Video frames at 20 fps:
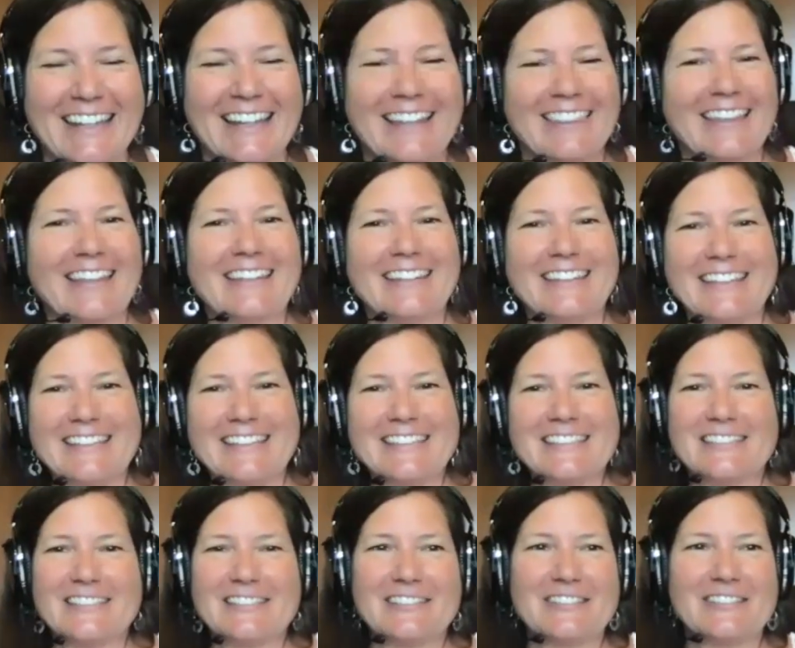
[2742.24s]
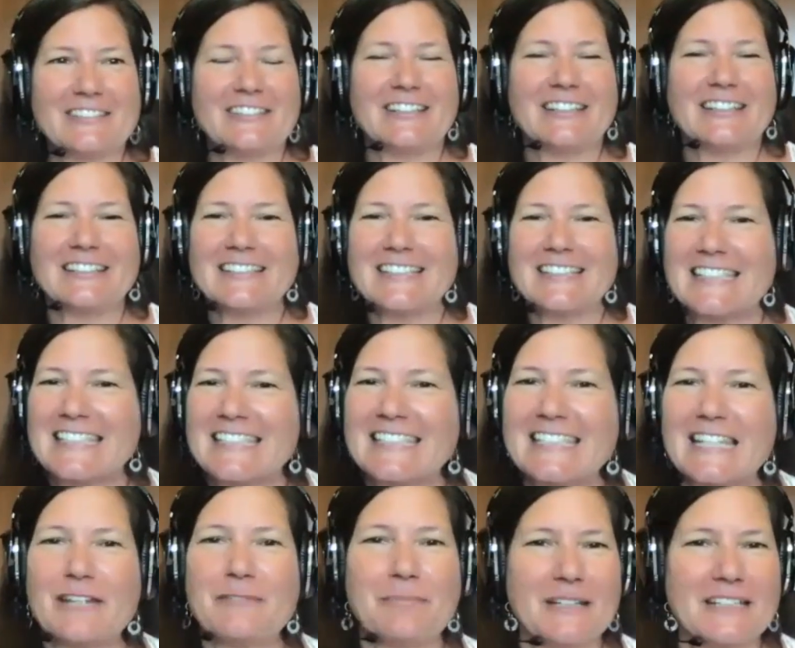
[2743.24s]
that need to just
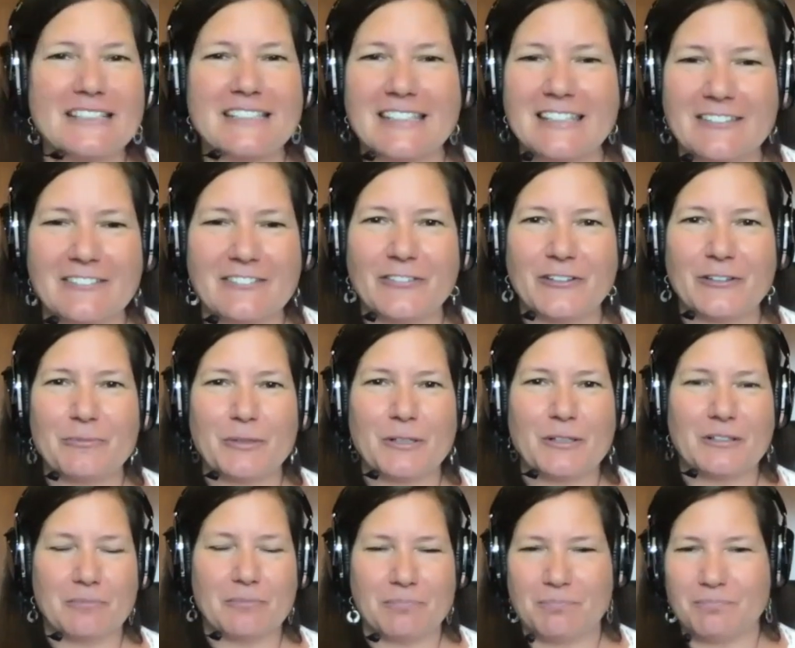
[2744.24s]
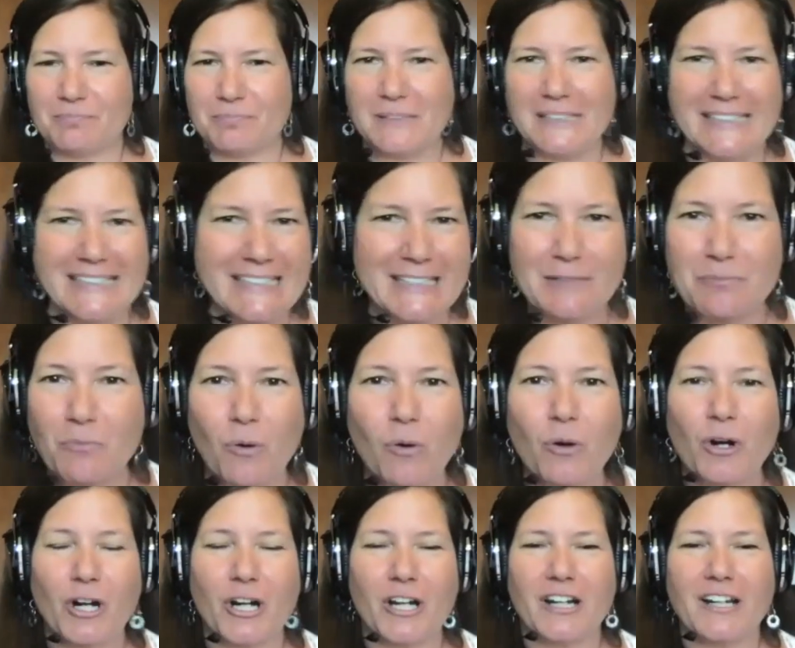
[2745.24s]
step into the verbal place
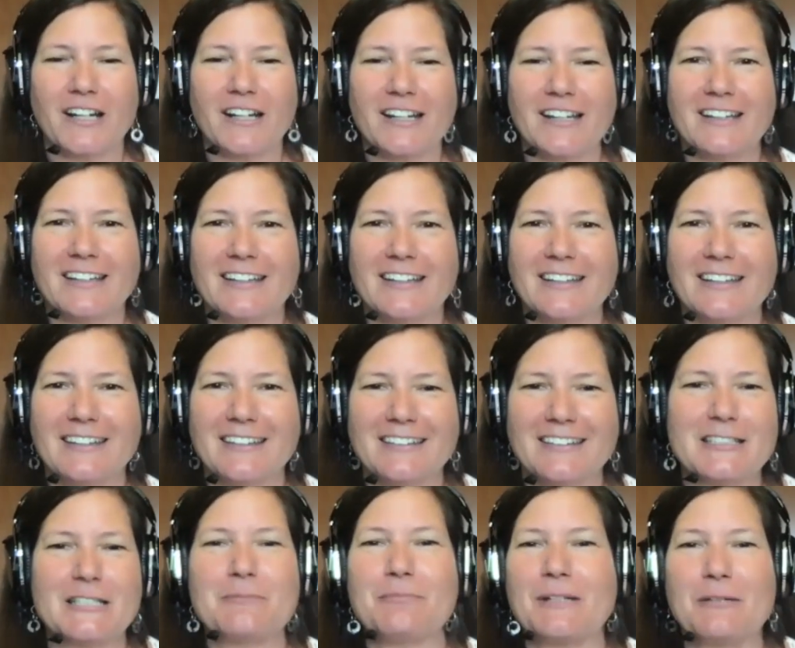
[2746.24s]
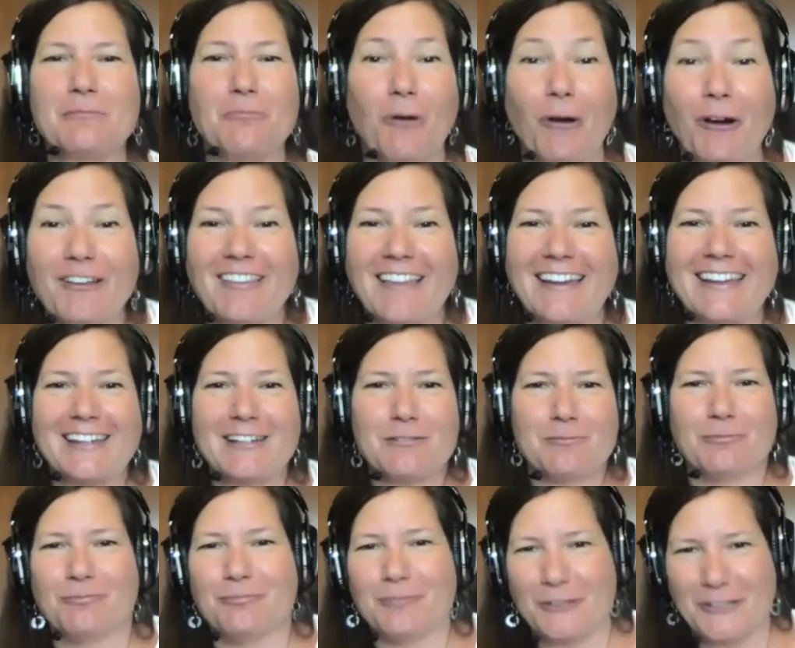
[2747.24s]
more to be more like
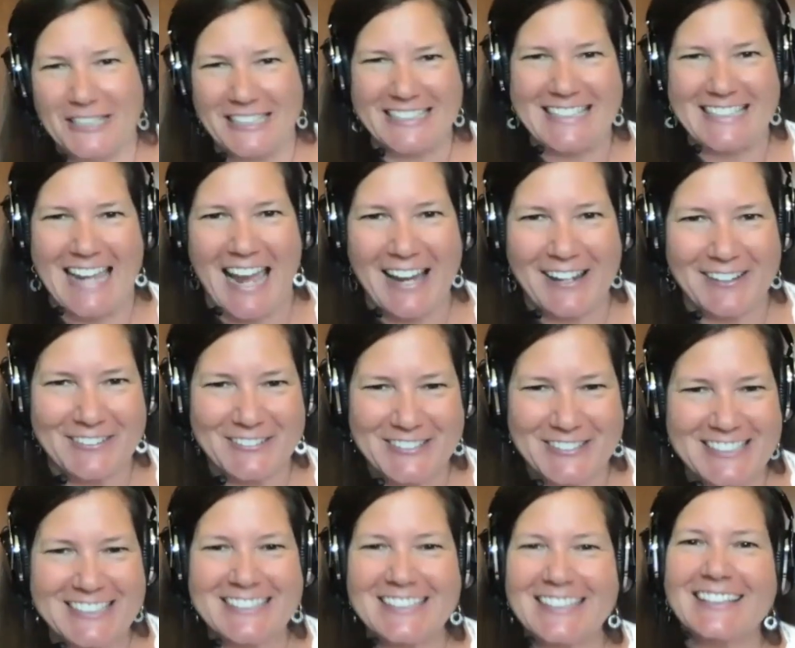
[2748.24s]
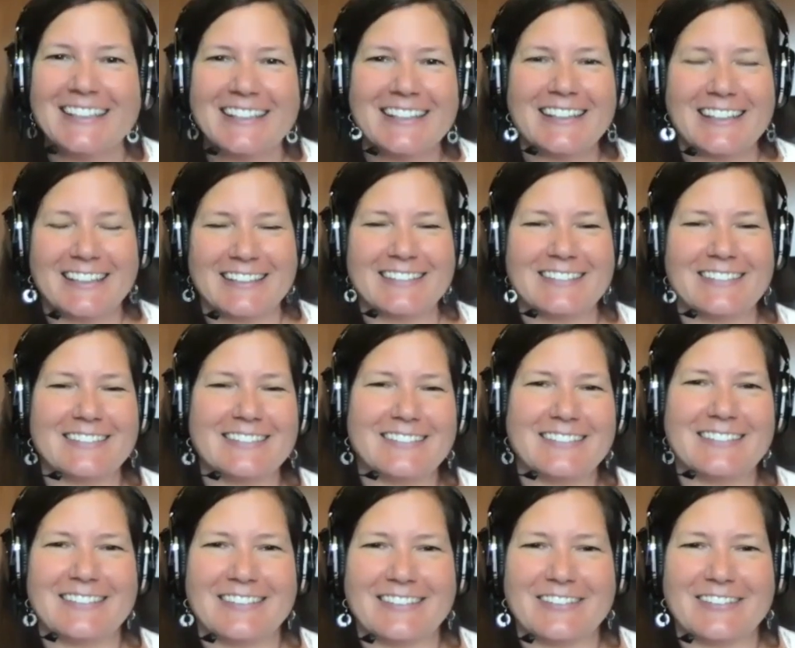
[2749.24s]
Maureen Towns in
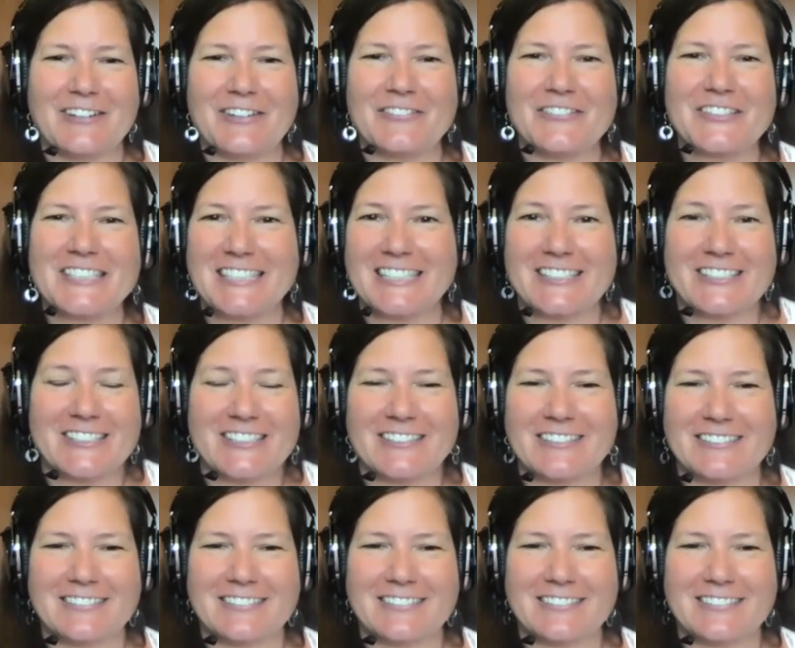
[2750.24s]
a conversation.